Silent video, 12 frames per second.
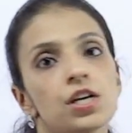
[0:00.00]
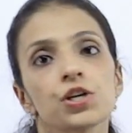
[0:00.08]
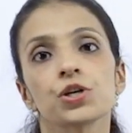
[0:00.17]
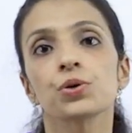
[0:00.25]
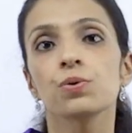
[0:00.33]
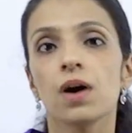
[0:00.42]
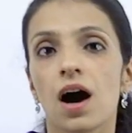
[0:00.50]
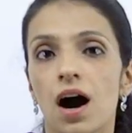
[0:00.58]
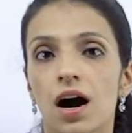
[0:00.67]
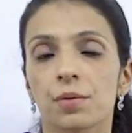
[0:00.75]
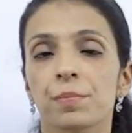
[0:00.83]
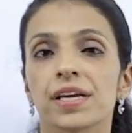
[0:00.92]
you
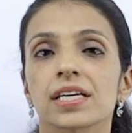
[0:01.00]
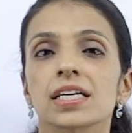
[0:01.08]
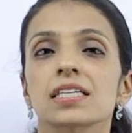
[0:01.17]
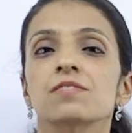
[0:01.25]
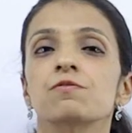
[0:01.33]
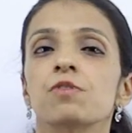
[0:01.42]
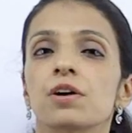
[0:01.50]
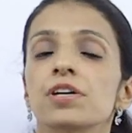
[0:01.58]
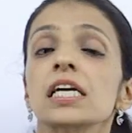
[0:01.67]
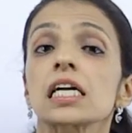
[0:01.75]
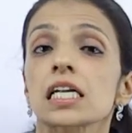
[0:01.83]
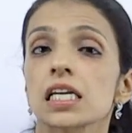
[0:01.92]
are making it
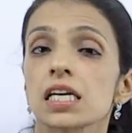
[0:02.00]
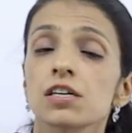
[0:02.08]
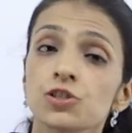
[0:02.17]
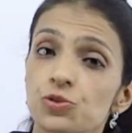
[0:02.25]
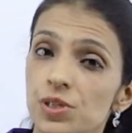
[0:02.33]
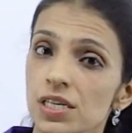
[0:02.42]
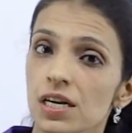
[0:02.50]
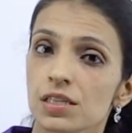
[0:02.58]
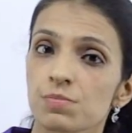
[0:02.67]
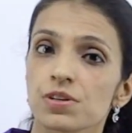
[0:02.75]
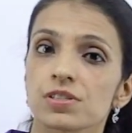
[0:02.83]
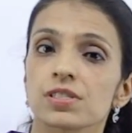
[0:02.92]
very clear to the
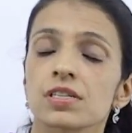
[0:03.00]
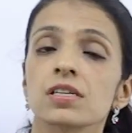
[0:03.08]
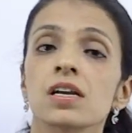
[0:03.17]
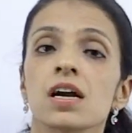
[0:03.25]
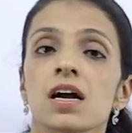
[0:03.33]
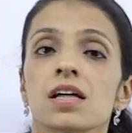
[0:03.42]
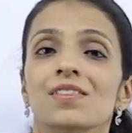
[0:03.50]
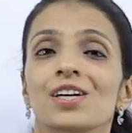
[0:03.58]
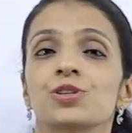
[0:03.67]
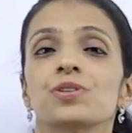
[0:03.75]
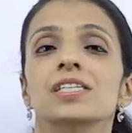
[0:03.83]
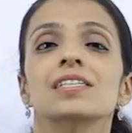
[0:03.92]
other person
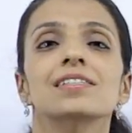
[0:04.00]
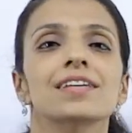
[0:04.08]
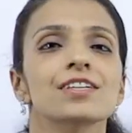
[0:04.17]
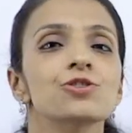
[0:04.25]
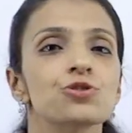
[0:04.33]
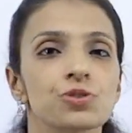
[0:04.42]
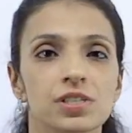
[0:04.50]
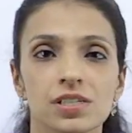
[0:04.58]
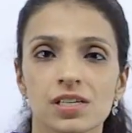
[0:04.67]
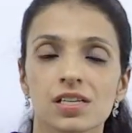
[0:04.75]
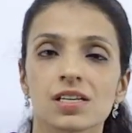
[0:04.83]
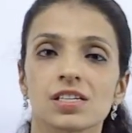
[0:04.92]
that your
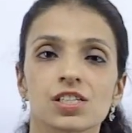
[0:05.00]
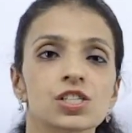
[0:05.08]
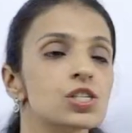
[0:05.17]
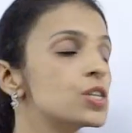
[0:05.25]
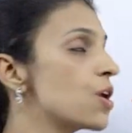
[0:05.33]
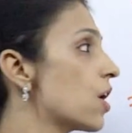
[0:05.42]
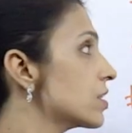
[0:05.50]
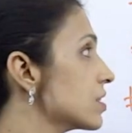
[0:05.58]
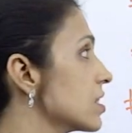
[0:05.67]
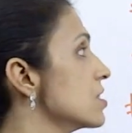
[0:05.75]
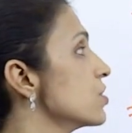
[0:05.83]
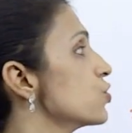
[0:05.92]
intention is
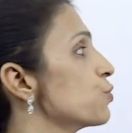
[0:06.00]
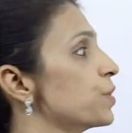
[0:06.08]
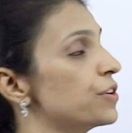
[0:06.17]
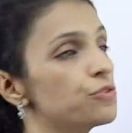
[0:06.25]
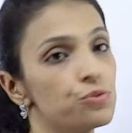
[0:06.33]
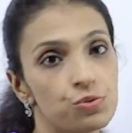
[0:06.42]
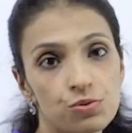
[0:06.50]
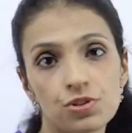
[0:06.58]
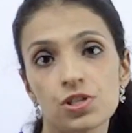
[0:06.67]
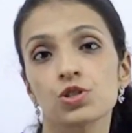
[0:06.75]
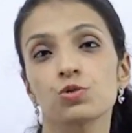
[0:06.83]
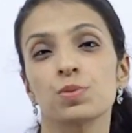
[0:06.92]
not to be
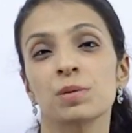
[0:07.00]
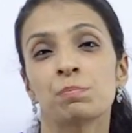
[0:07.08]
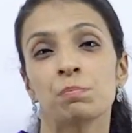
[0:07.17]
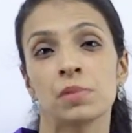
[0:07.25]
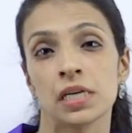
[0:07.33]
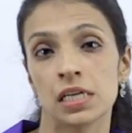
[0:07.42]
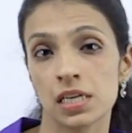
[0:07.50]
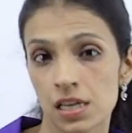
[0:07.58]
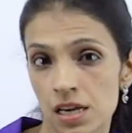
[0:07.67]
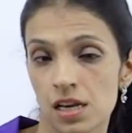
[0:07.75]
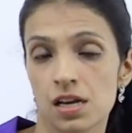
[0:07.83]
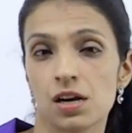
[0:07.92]
rude, to be mean,
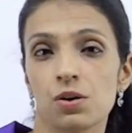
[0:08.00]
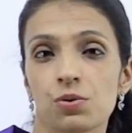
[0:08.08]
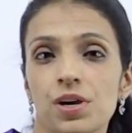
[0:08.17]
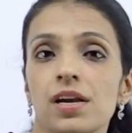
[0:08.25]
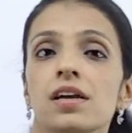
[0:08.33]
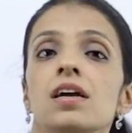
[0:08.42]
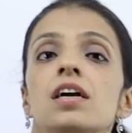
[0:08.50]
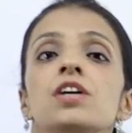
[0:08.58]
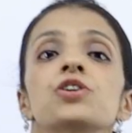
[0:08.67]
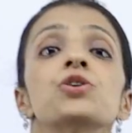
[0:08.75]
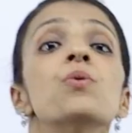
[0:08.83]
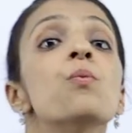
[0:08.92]
okay?
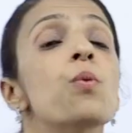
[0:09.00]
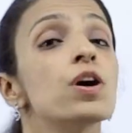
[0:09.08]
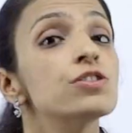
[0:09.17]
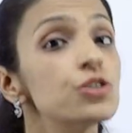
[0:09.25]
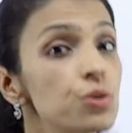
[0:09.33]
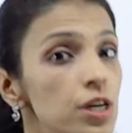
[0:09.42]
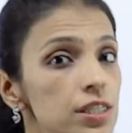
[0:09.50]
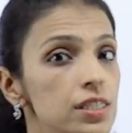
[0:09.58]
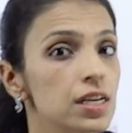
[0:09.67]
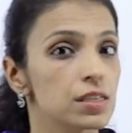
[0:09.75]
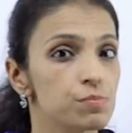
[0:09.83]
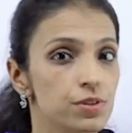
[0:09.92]
You don't want to hurt
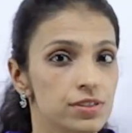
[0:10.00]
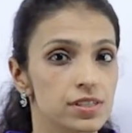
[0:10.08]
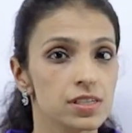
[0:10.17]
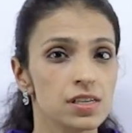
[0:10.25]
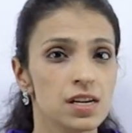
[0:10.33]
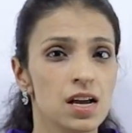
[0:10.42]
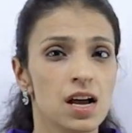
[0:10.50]
the other person,